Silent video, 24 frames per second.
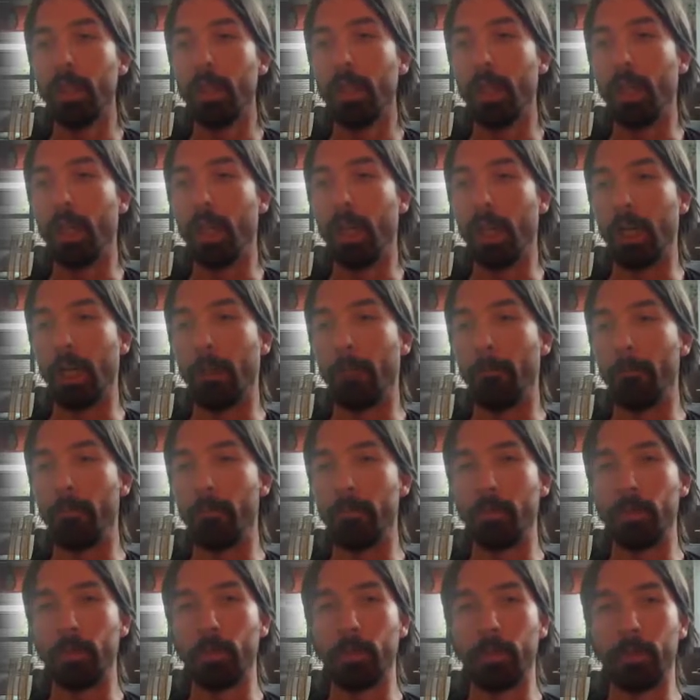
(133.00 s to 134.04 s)
Um,
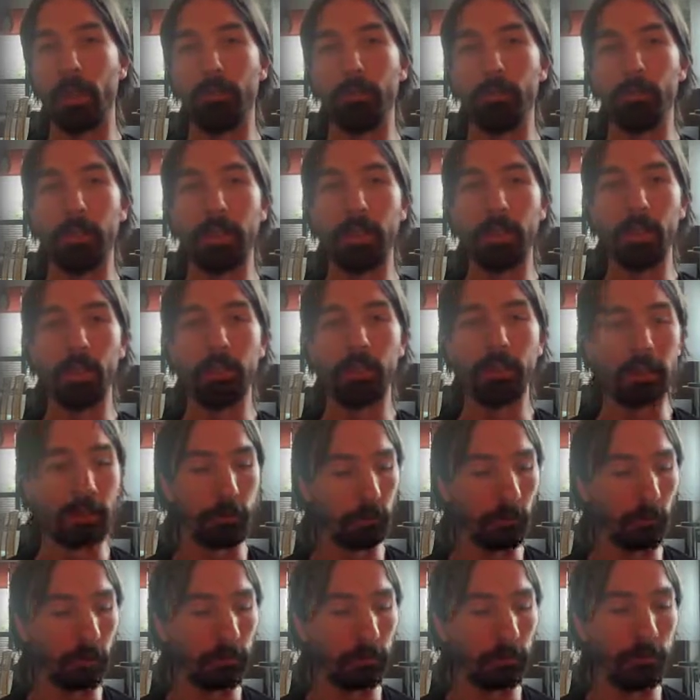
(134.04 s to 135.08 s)
so if we do this
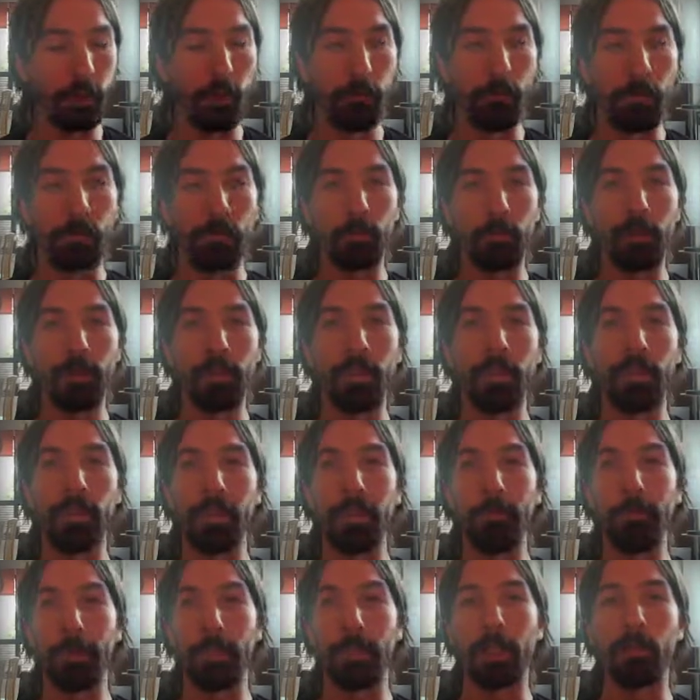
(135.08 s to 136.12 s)
transform, what we the
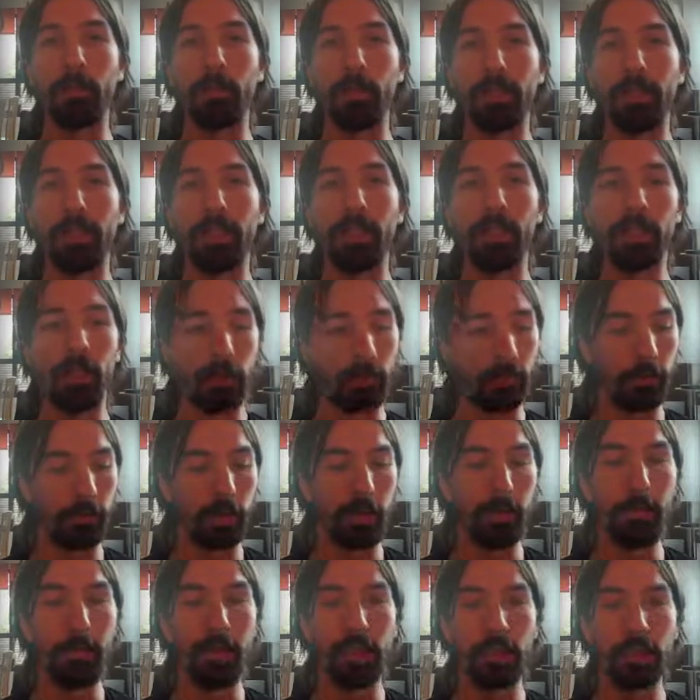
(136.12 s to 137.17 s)
effect that we see on an
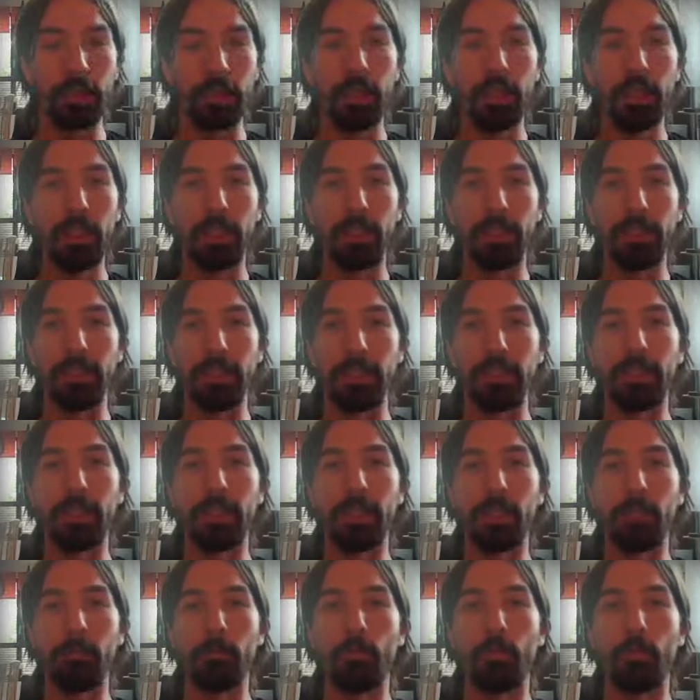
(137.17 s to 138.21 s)
image is that
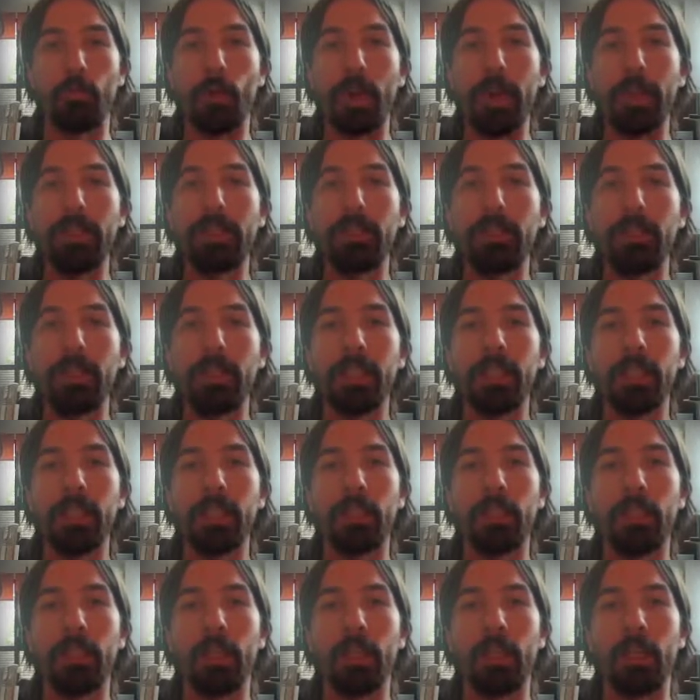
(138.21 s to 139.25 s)
it's brightening
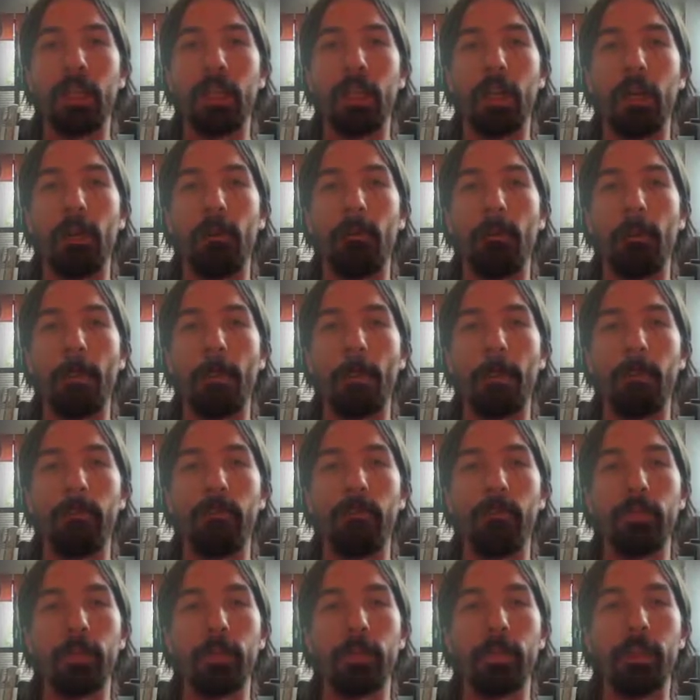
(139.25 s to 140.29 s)

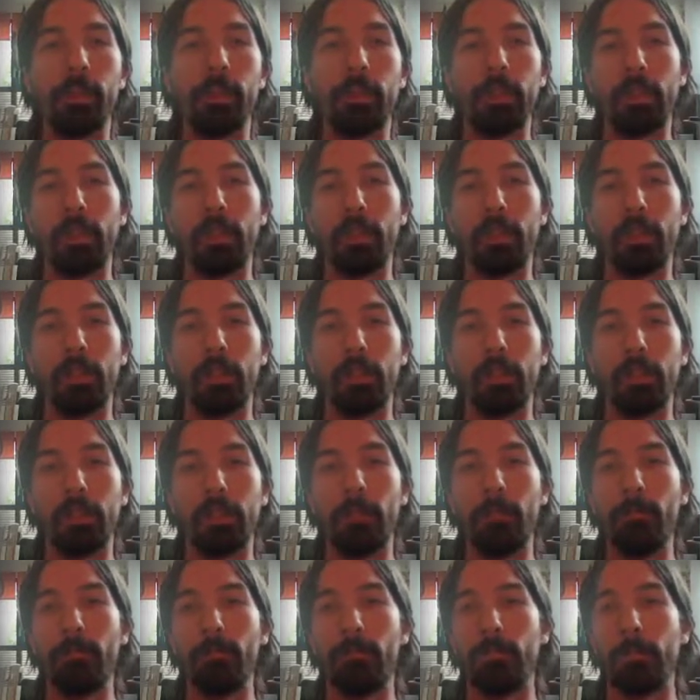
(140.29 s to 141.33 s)
um, the
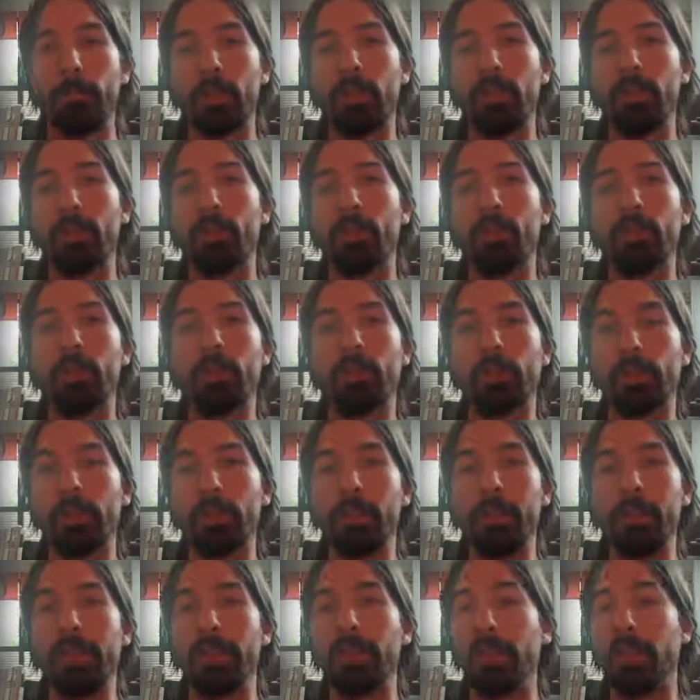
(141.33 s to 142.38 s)
it's uh, the
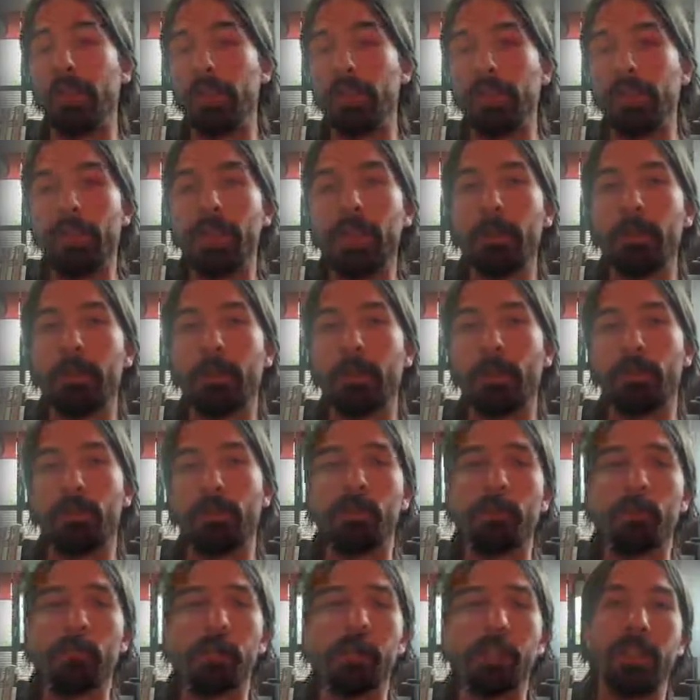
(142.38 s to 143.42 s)
image in this case because
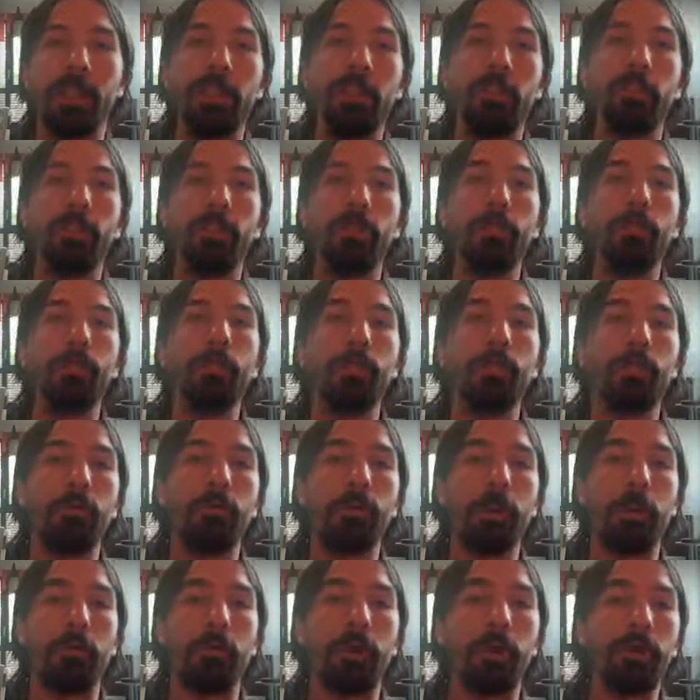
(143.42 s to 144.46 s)
we didn't use
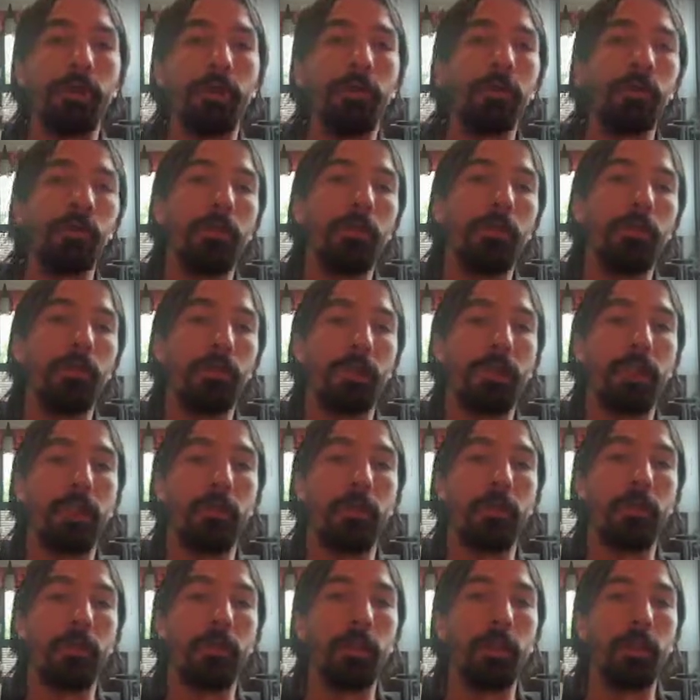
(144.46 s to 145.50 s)
we are not
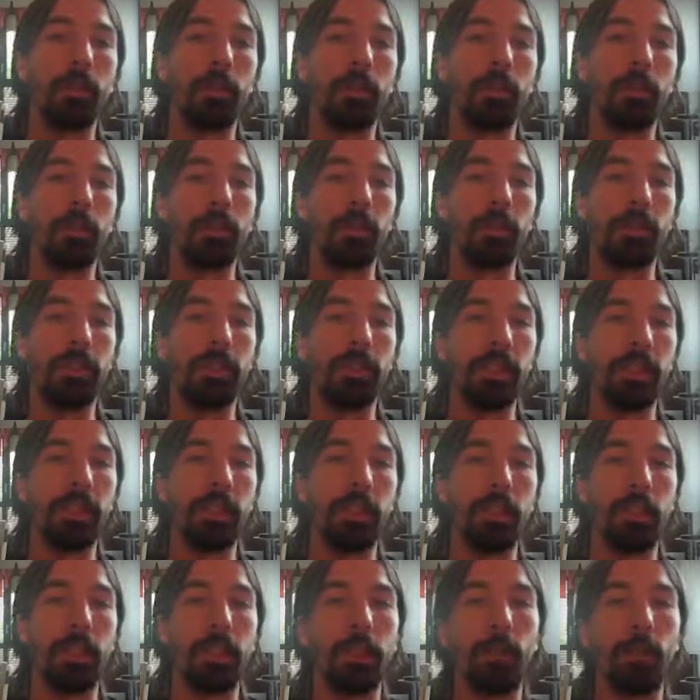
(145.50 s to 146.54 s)
using uh, the
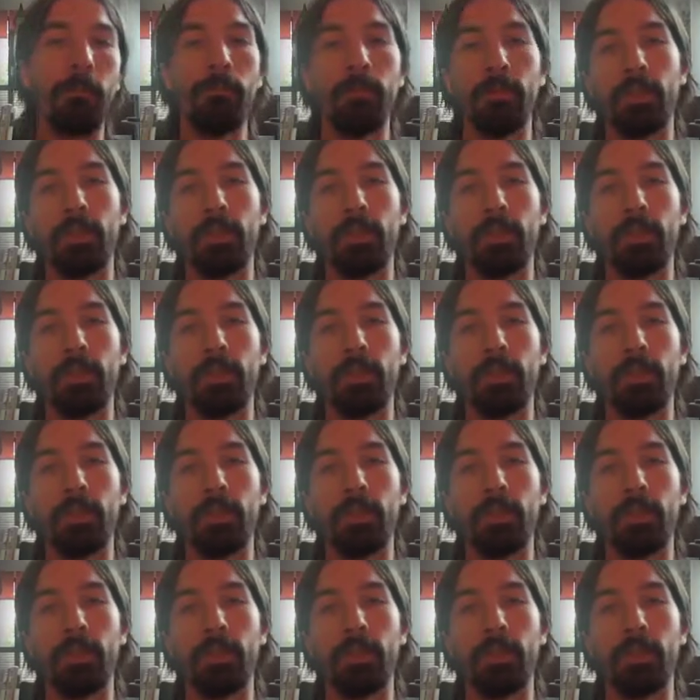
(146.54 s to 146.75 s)
uh,